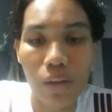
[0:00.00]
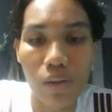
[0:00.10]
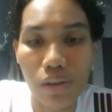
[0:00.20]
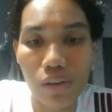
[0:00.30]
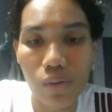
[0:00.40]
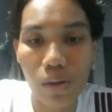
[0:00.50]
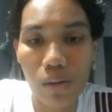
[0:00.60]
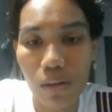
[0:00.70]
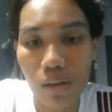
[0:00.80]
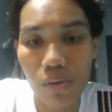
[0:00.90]
which is well
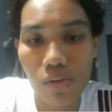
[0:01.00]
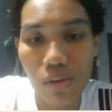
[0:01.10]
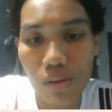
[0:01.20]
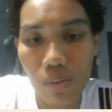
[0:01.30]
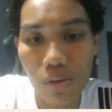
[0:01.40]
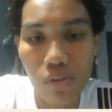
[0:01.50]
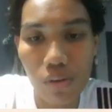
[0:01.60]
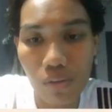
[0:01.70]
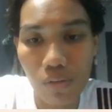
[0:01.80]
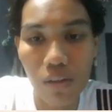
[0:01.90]
below
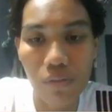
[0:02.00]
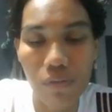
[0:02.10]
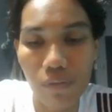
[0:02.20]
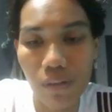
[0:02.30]
0.05.